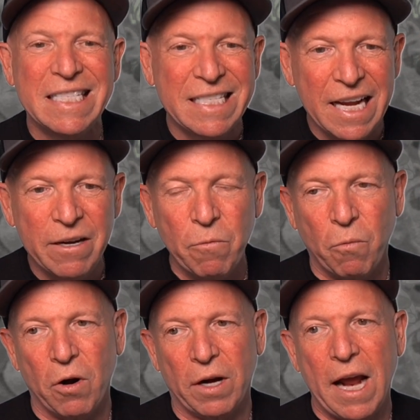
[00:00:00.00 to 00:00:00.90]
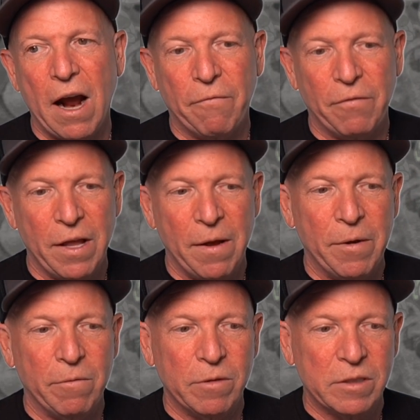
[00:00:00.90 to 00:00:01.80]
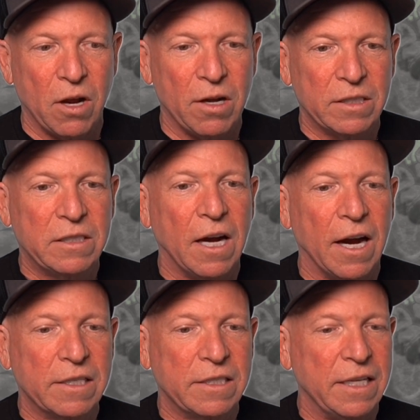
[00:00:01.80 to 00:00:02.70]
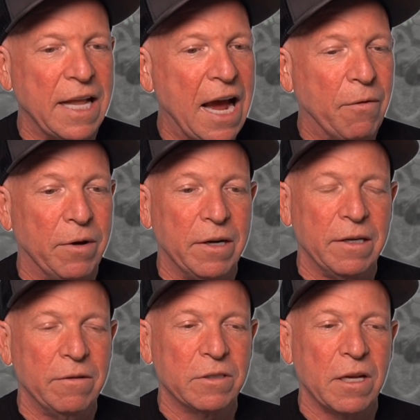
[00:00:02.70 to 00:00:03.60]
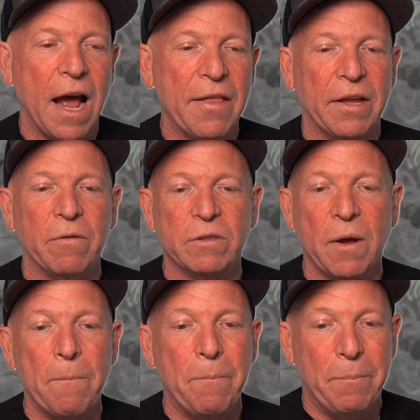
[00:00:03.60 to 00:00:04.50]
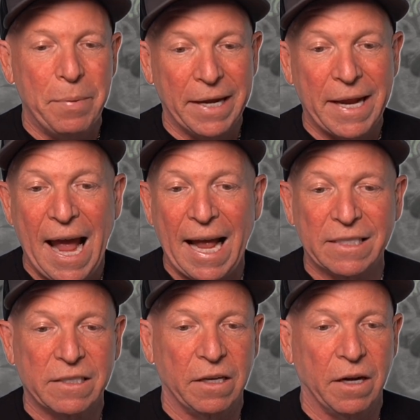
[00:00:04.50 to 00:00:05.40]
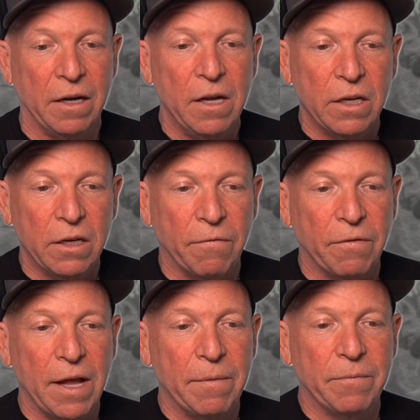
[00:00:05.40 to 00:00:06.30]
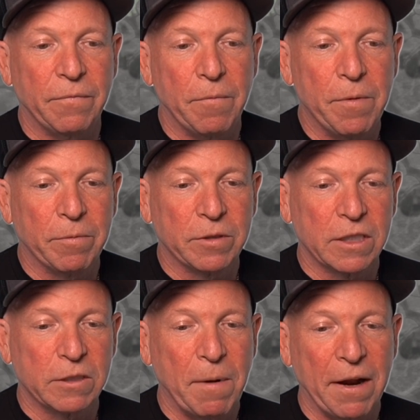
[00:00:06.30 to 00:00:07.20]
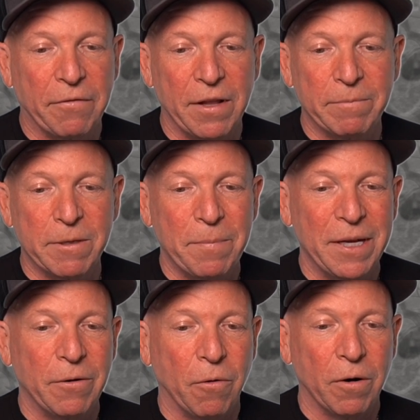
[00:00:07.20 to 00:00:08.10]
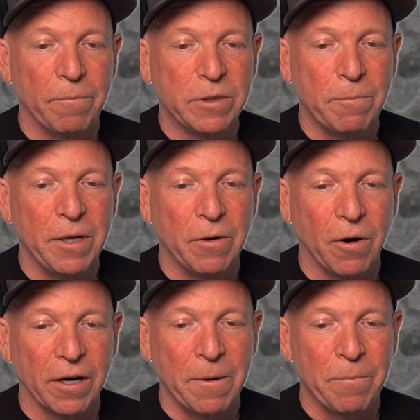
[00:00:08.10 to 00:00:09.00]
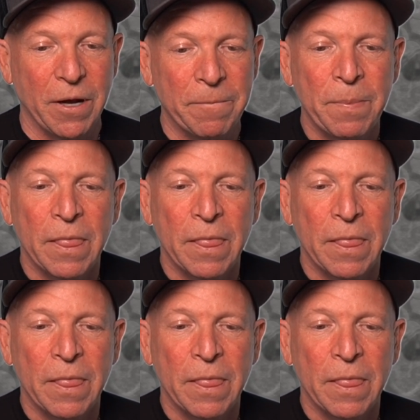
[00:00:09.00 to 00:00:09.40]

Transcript: Didn't work out for them. It was all ducks in that one, and it was I think it was a big ask uh, you know for them for people to expect for them to beat or to beat Oregon. But